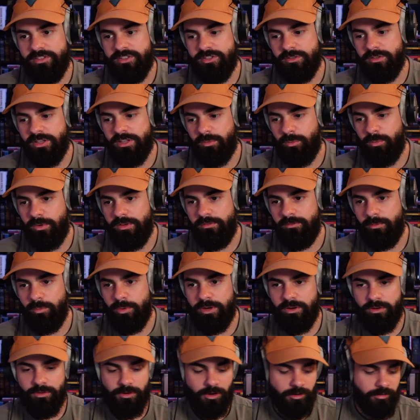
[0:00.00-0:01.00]
too. Like
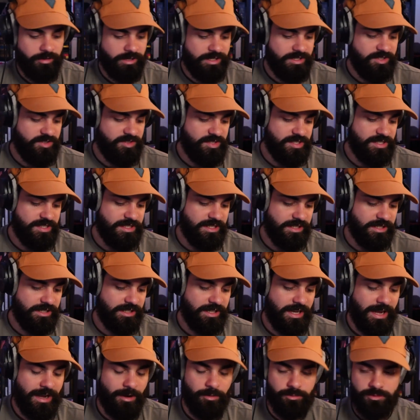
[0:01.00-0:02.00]
we're already
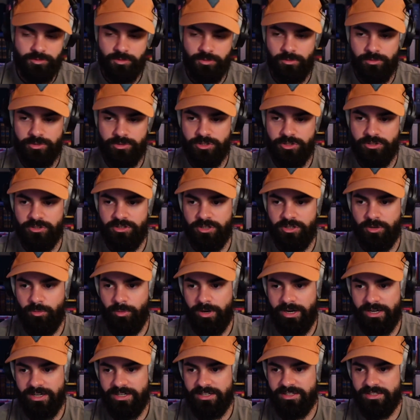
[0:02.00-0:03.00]
seeing how tortured
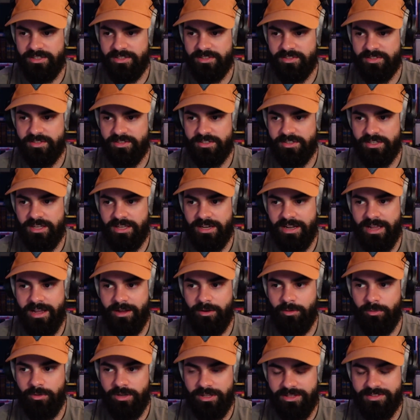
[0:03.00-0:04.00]
Egwene is, and
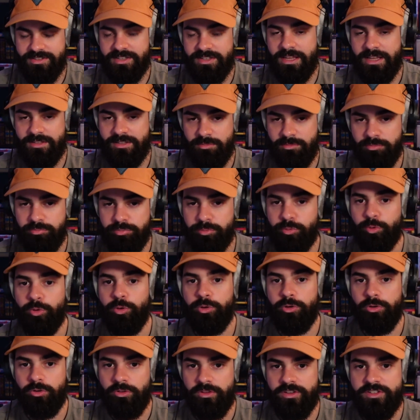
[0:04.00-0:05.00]
how it's brutal.